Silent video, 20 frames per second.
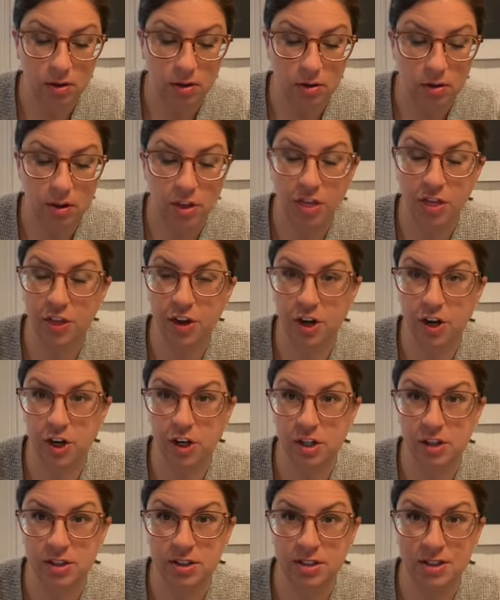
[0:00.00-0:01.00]

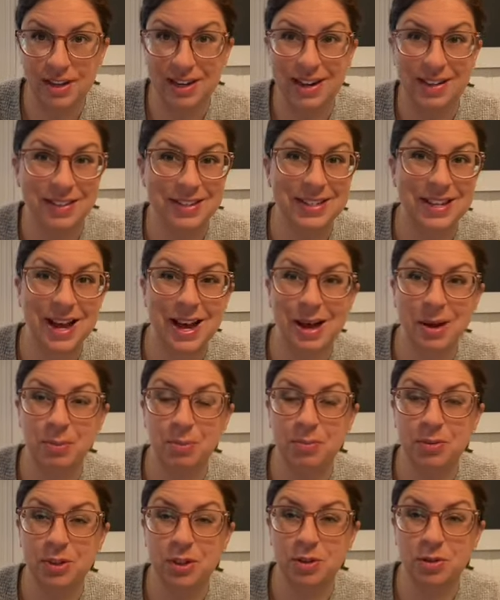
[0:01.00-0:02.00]
thirds, and on the
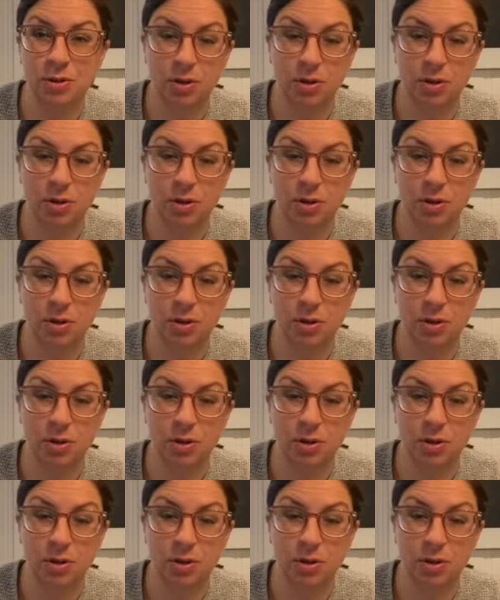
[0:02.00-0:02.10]
top do,